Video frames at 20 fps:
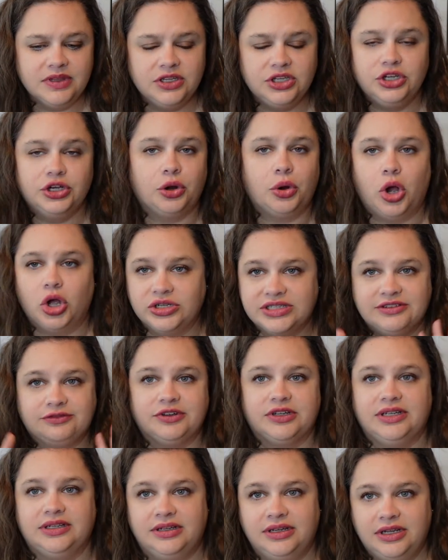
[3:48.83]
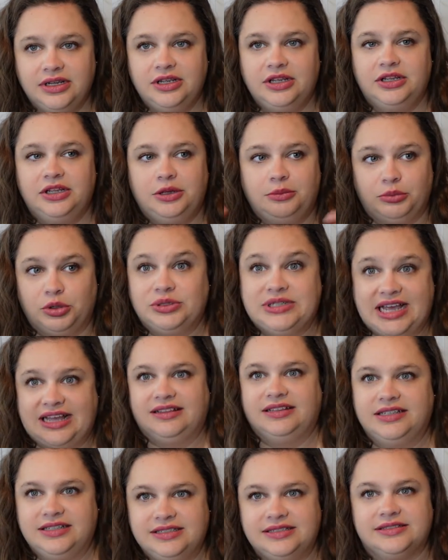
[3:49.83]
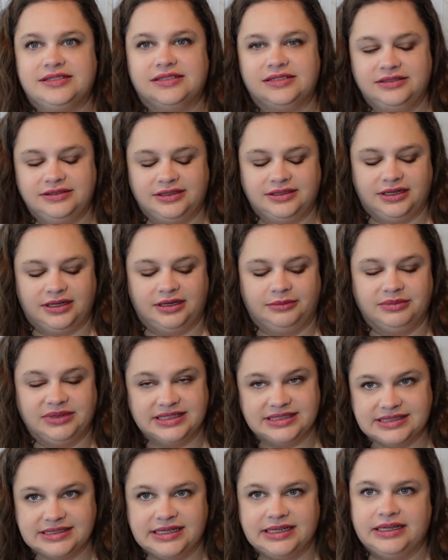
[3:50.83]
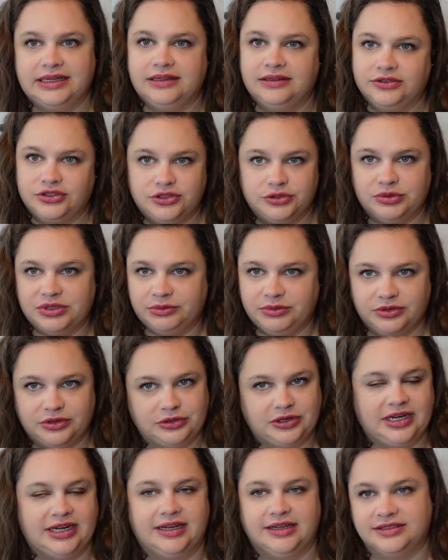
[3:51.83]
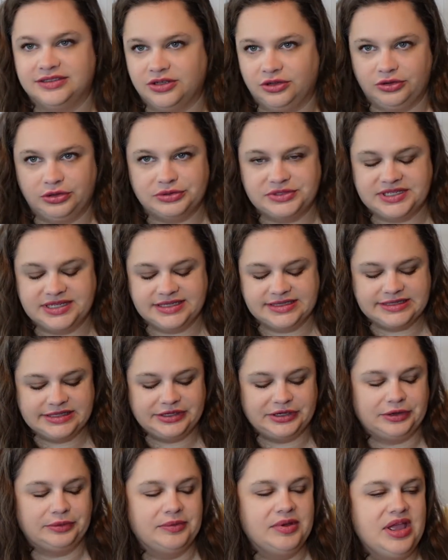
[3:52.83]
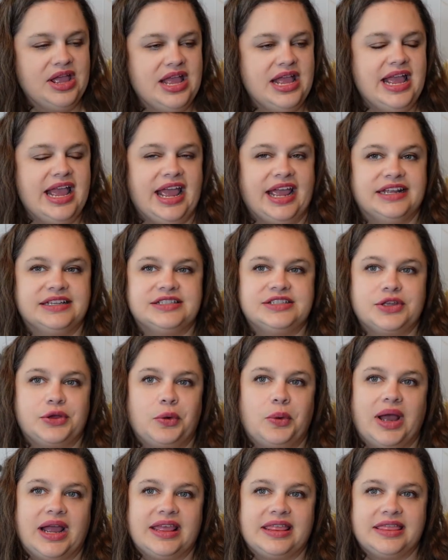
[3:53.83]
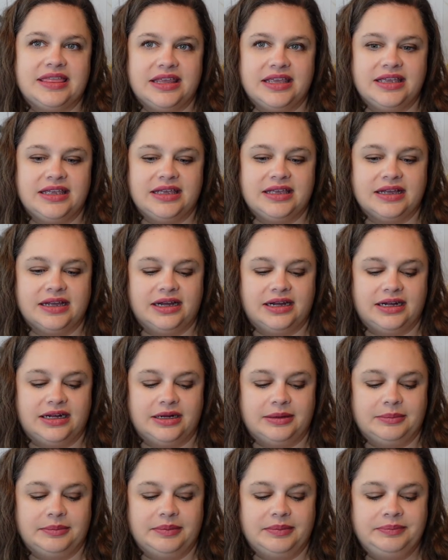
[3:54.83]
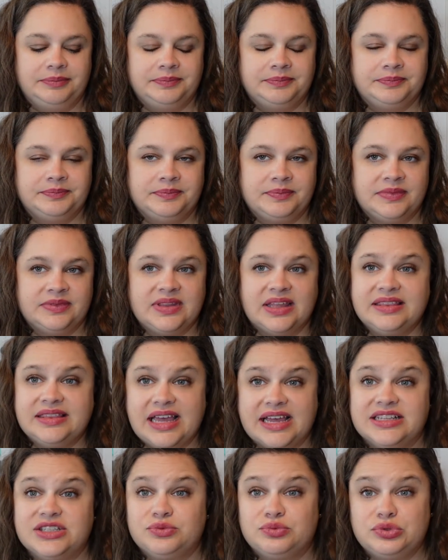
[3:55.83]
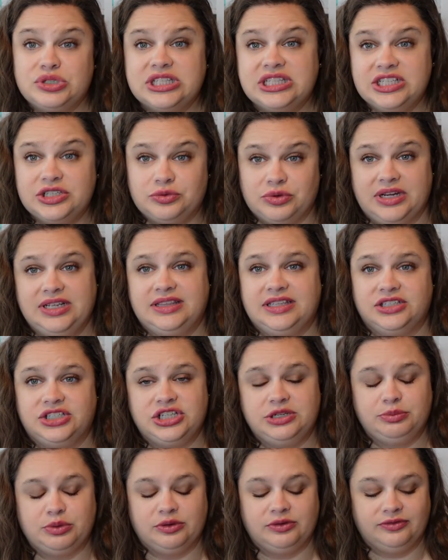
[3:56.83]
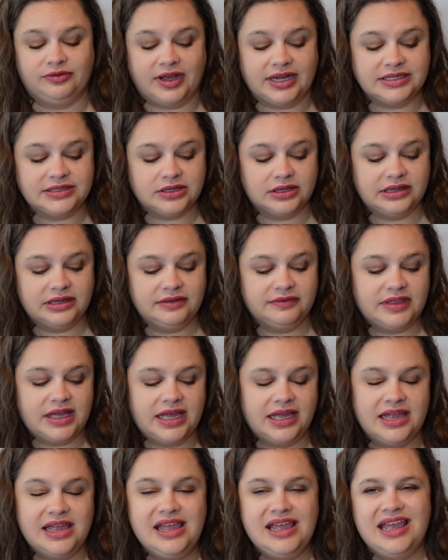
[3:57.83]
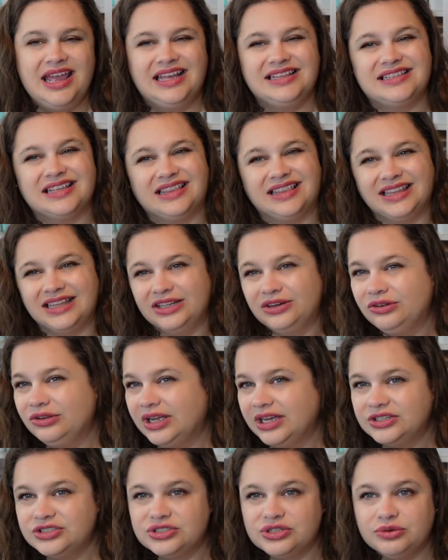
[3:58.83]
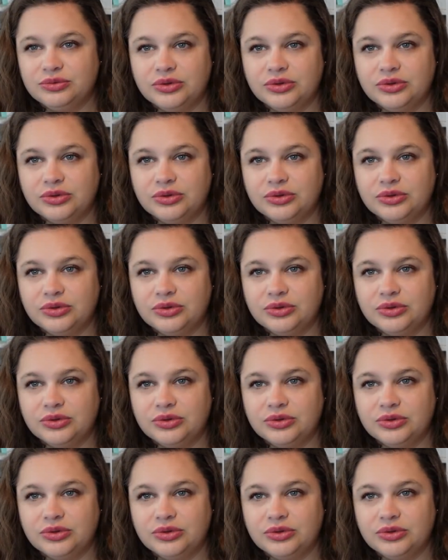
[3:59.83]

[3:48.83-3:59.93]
you know, all different modalities, um, listening, doing with their hands, all those things, you know. And so I think um, that that's really great that she provides all of that. It's a little extra